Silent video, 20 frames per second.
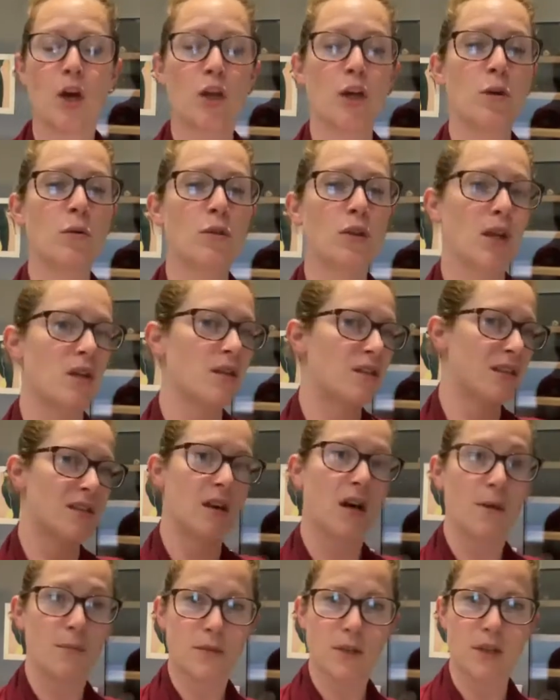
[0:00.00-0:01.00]
You will notice
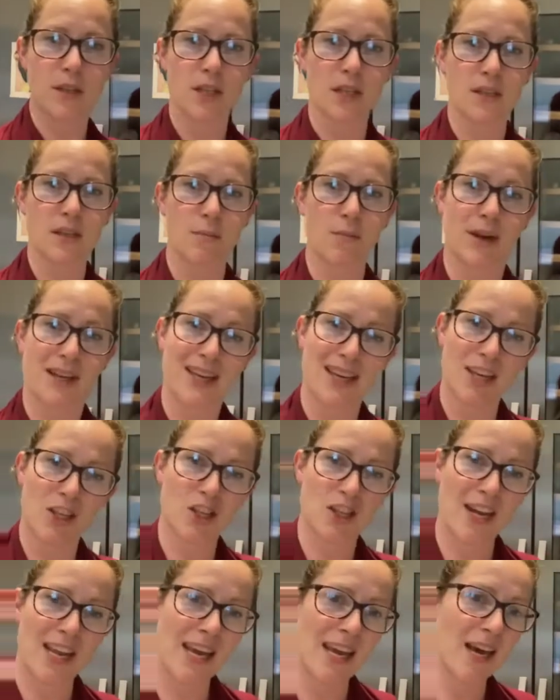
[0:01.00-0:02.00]
that I'm doing this in my
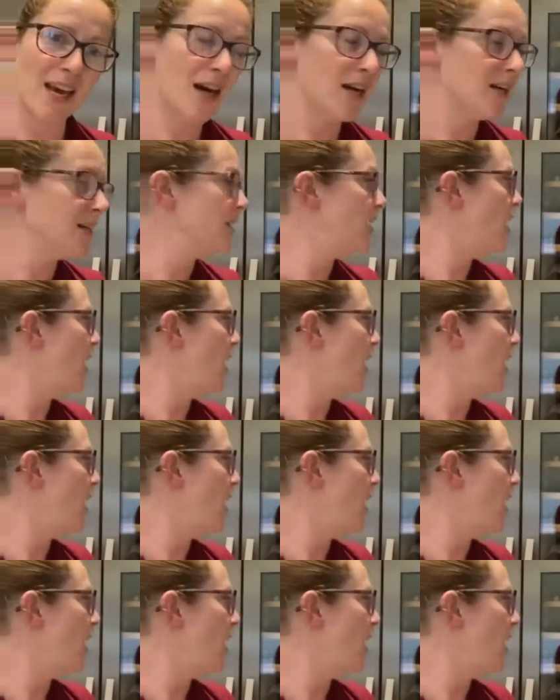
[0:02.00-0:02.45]
kitchen here.